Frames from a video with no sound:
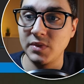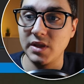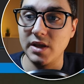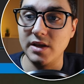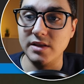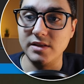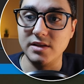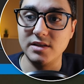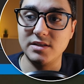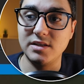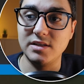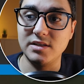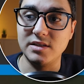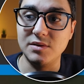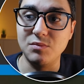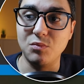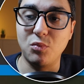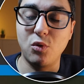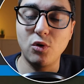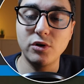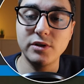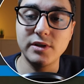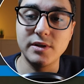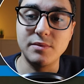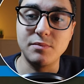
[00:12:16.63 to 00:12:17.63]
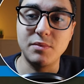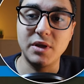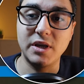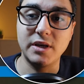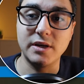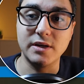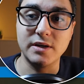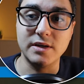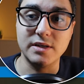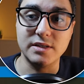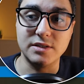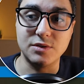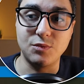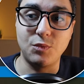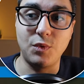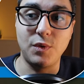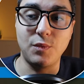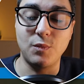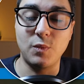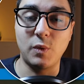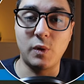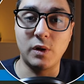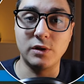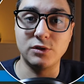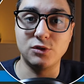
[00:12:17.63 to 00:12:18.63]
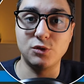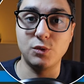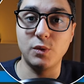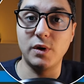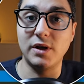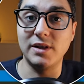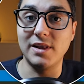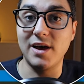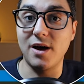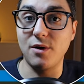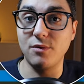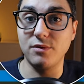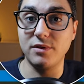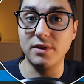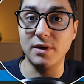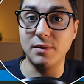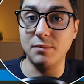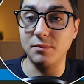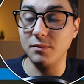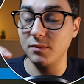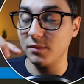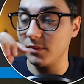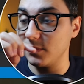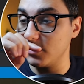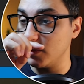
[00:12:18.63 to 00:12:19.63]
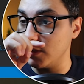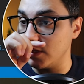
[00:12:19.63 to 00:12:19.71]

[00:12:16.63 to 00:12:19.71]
And this is important because we want to allow them